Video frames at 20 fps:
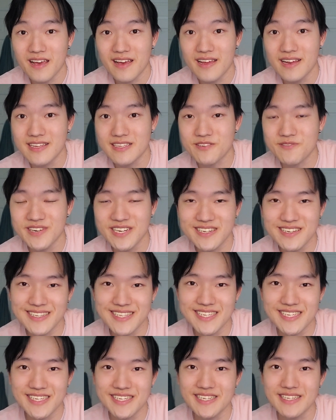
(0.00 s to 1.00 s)
And it's great to
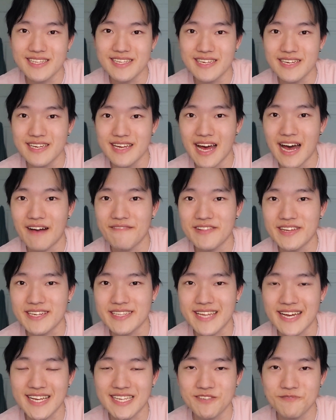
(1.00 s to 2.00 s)
see, have
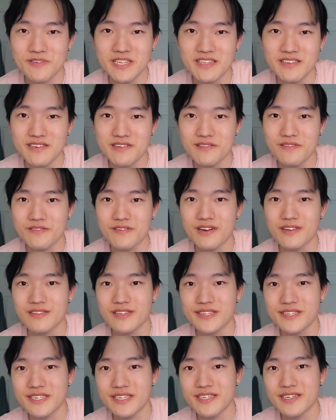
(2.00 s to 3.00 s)
like danced with you throughout
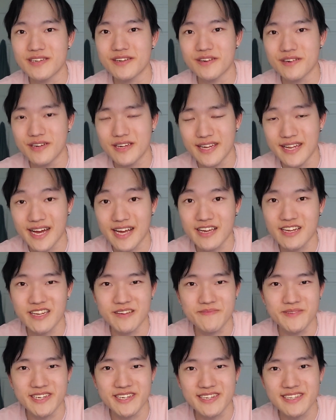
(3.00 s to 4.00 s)
this year in
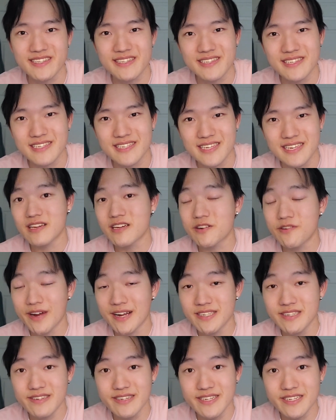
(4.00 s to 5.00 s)
academics.
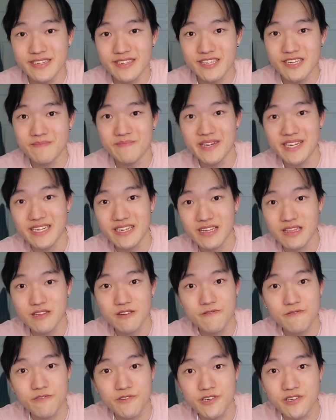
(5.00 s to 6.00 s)
Congratulations on making it
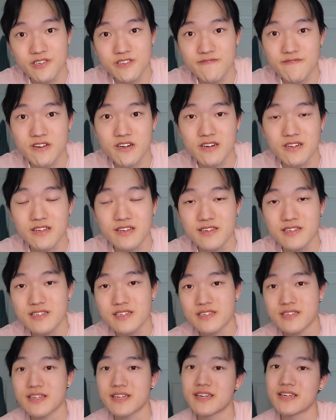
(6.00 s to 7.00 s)
through 4 years of
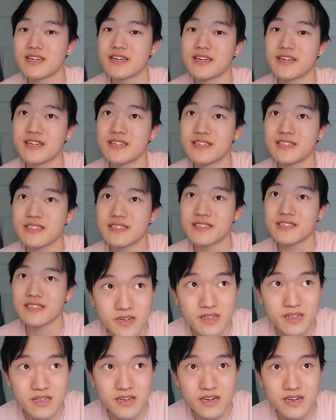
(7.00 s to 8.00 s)
college, and
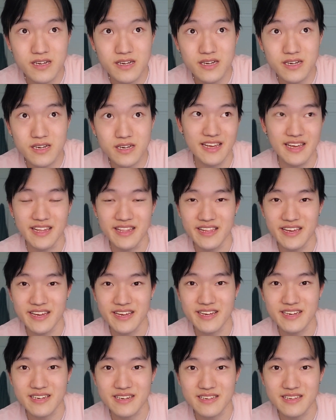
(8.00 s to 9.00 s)
good luck in
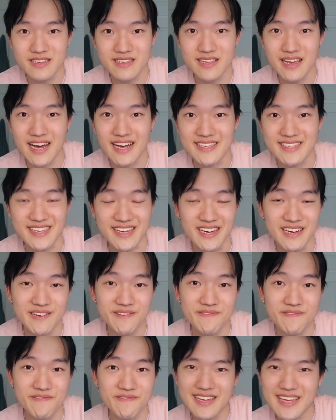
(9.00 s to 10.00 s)
like
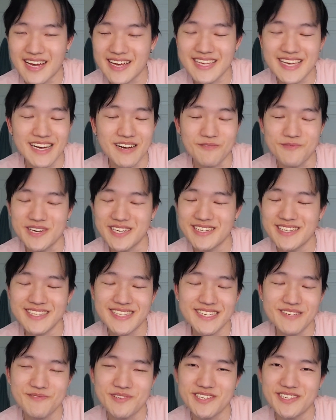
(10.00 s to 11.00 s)
SF. I can't wait to
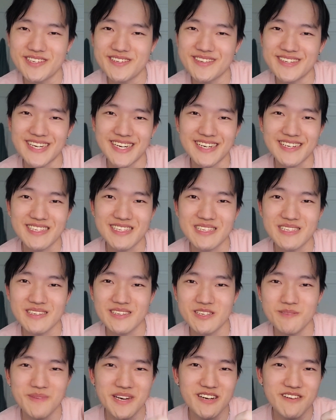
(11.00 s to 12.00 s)
see what you do next.
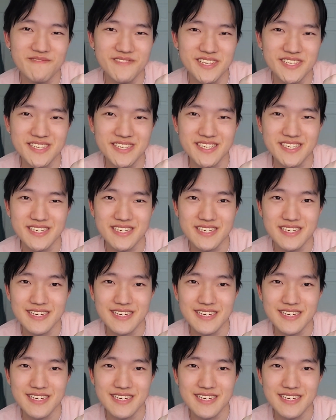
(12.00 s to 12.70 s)
You better visit.